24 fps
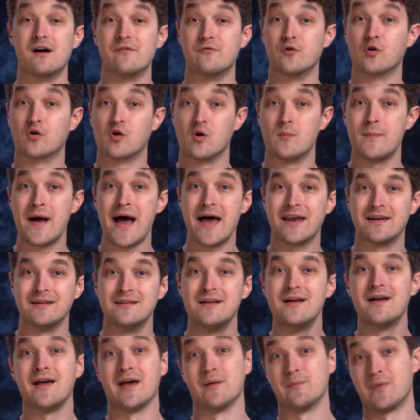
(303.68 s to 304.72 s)
of your
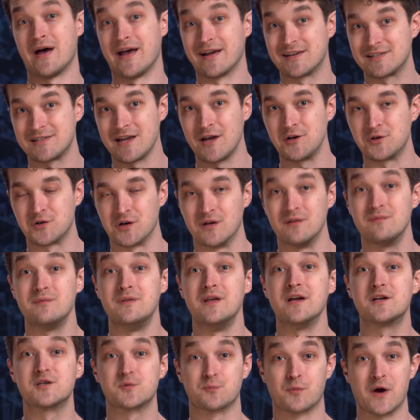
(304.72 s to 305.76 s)
chromatin and by extension,
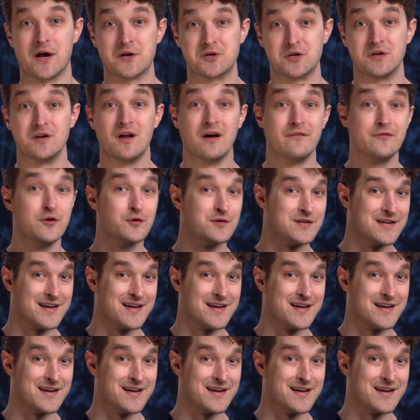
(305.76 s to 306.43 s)
the expression of your